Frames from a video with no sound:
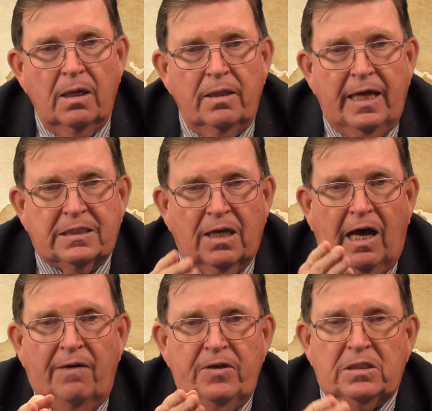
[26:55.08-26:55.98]
That's
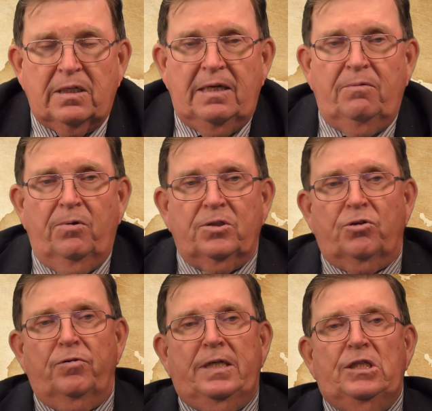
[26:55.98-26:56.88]
obviously was a
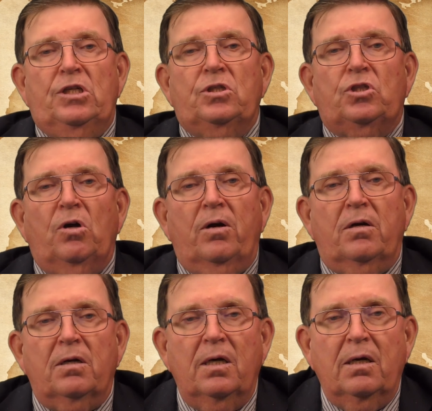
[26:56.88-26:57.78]
tradition
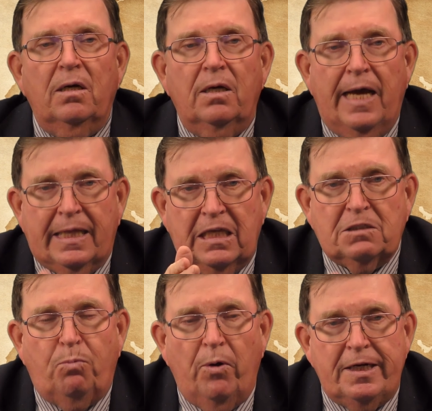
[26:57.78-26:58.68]
started at this
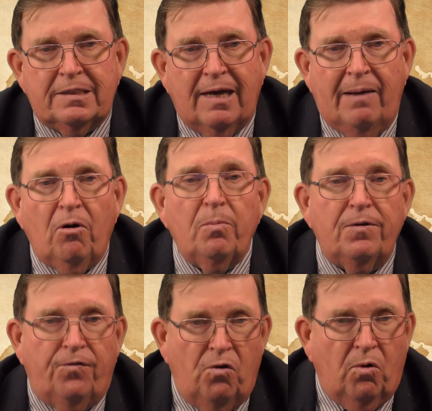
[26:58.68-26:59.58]
point in time or
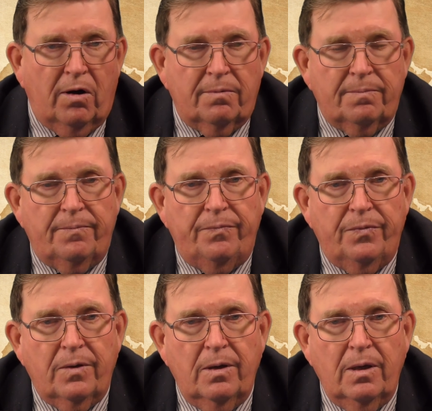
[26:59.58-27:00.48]
before.
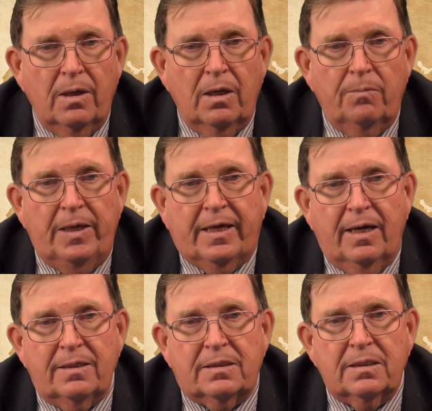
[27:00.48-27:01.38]

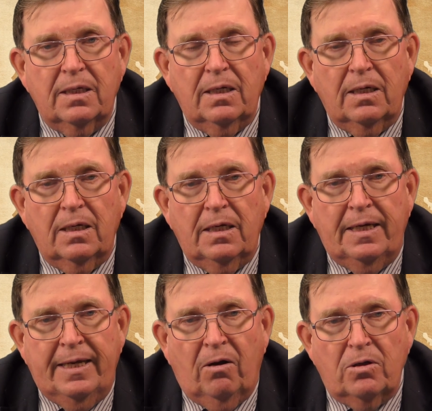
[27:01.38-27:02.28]
Because
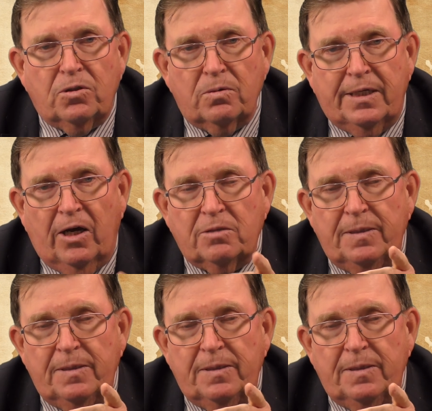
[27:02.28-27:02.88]
it also tells me